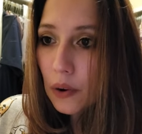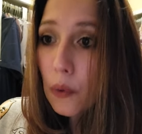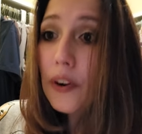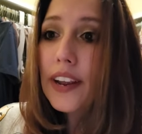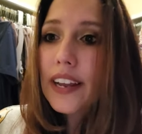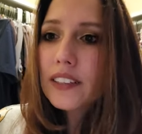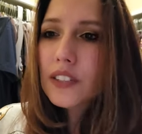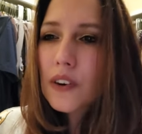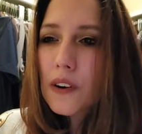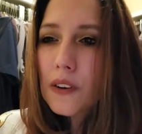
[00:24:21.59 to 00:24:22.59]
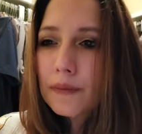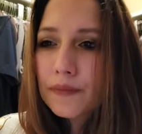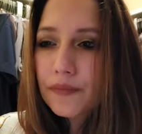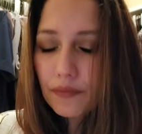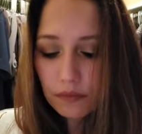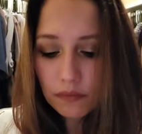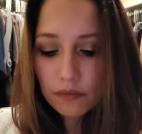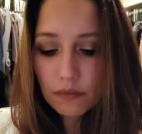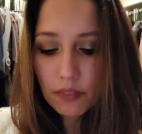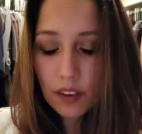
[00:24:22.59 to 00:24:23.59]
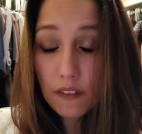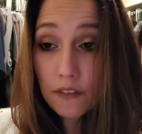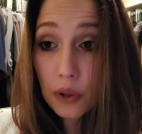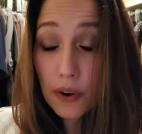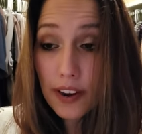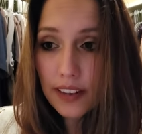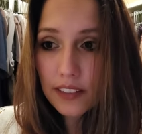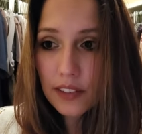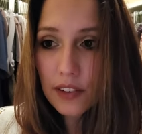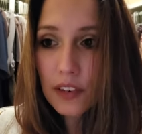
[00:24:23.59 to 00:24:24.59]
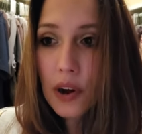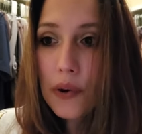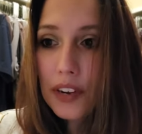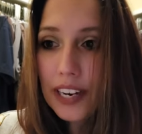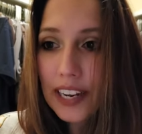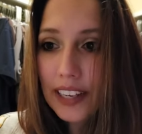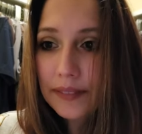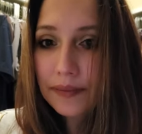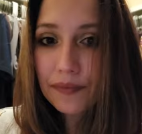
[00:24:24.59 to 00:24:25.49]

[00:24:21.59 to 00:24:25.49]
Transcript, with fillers: Oriental, Floriental Coconut.